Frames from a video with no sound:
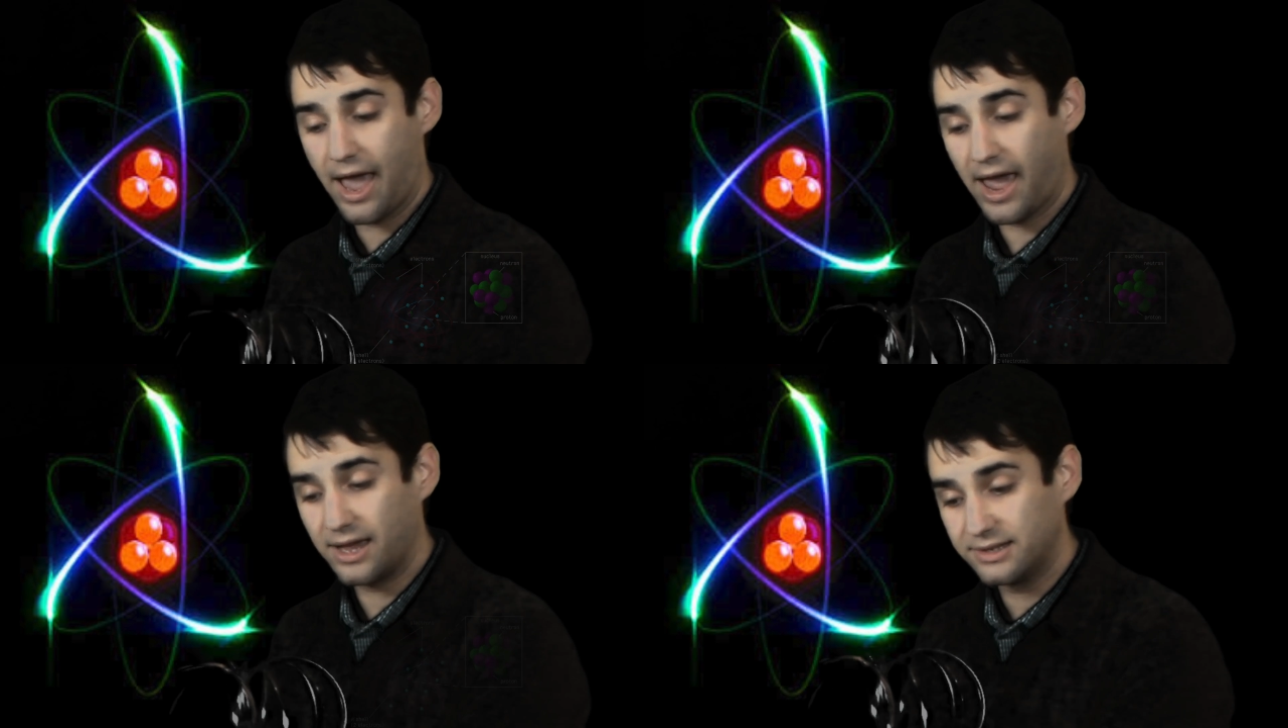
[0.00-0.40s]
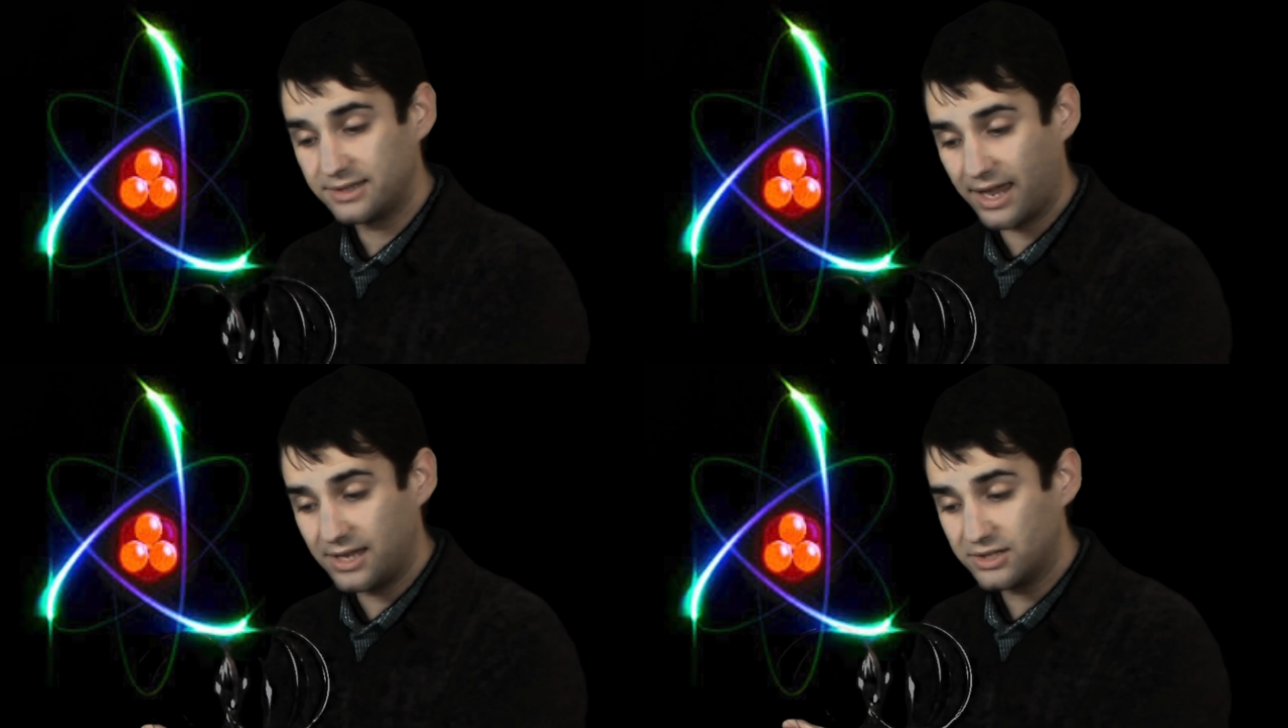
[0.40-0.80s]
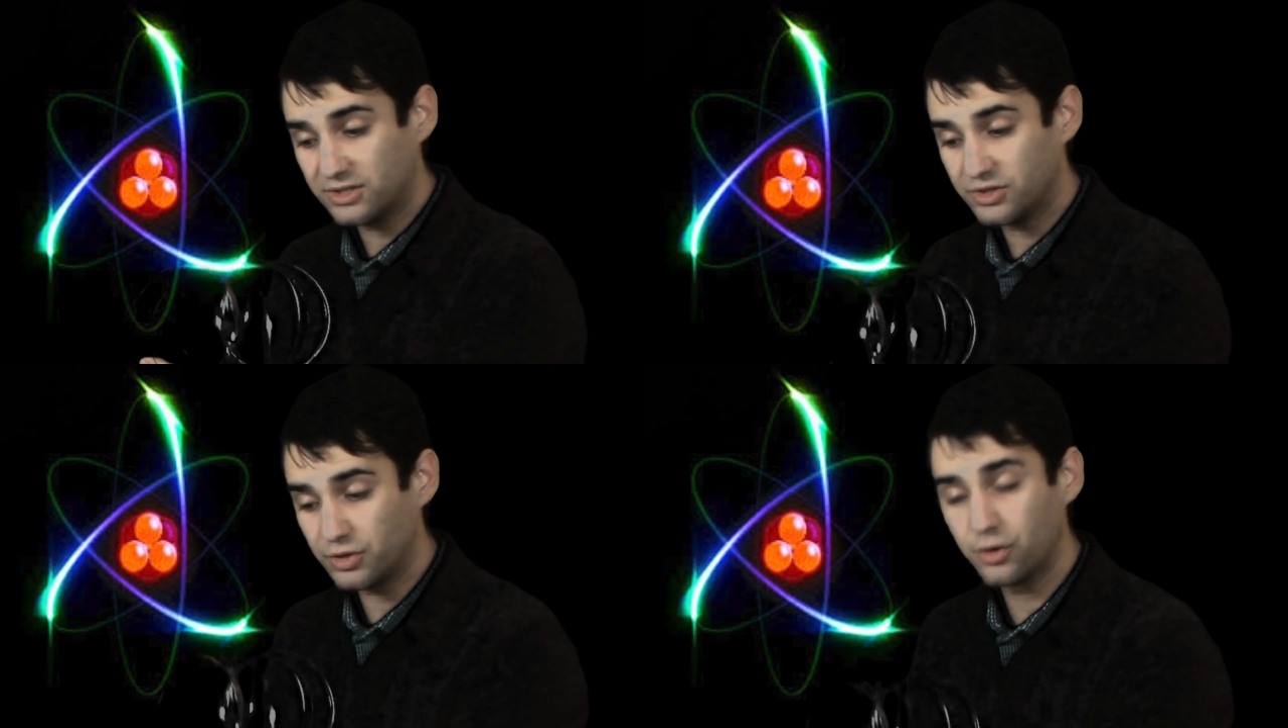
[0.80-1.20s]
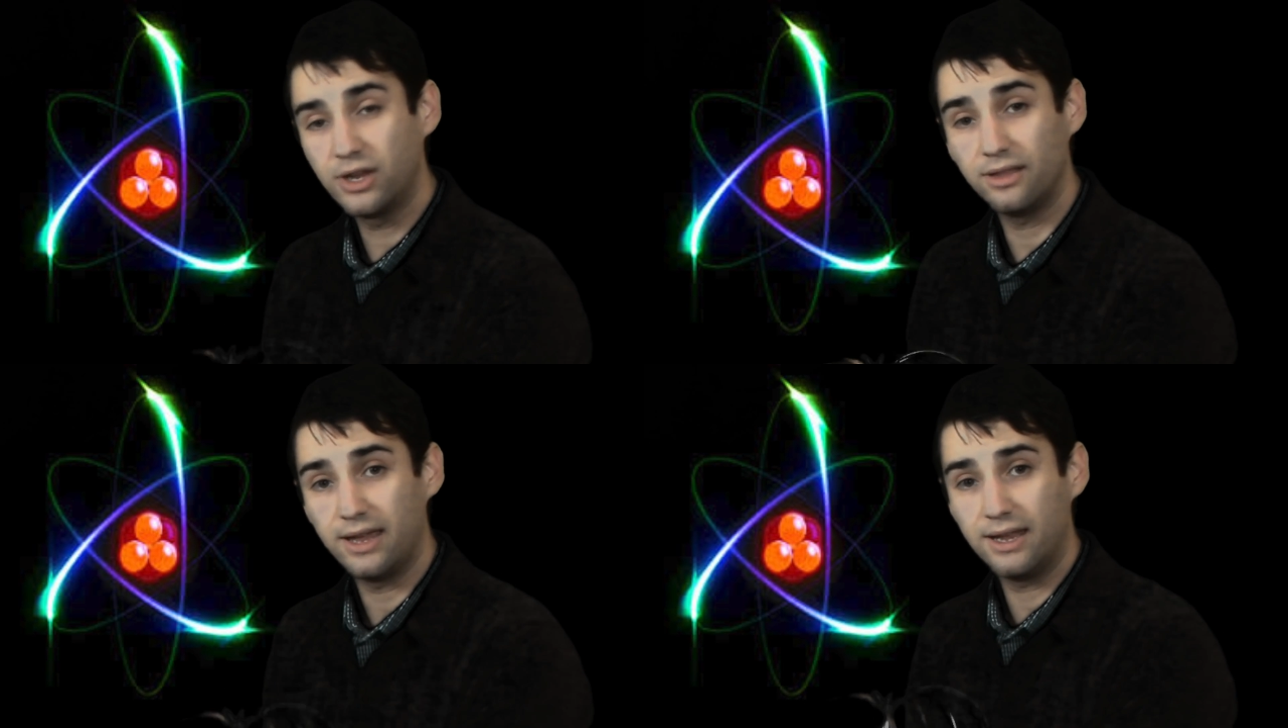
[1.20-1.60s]
as a
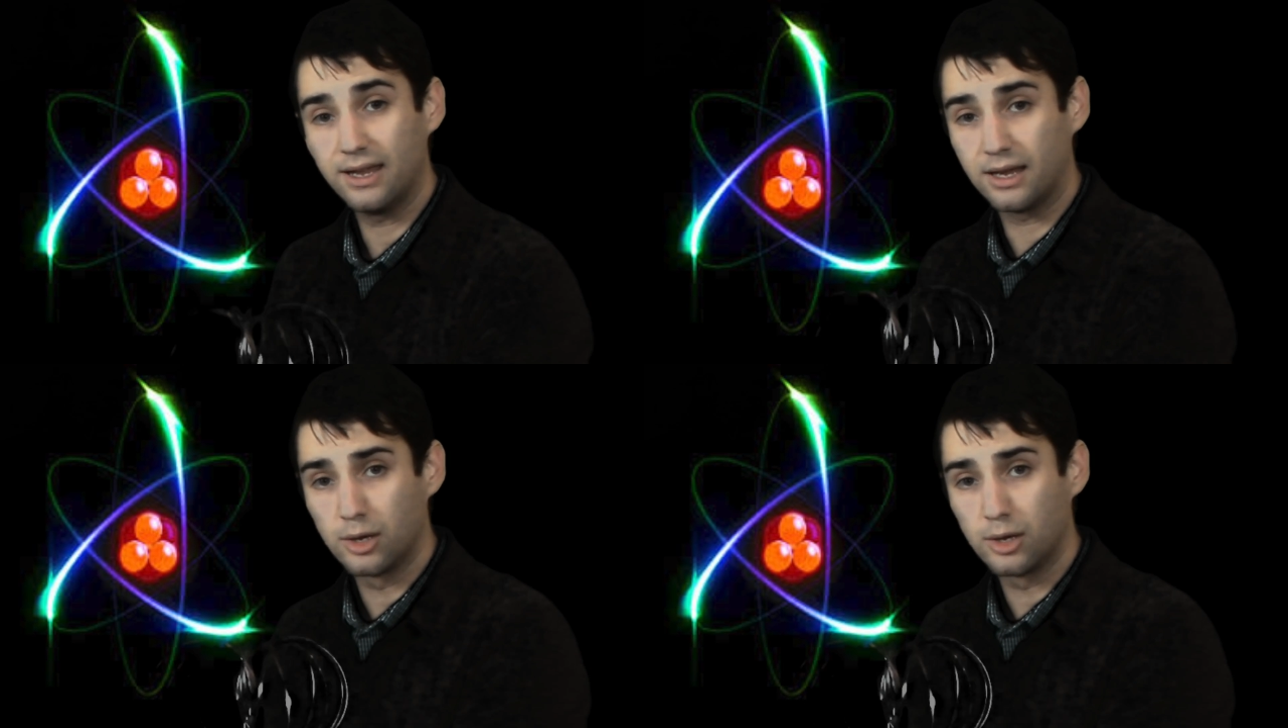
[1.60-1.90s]
circulating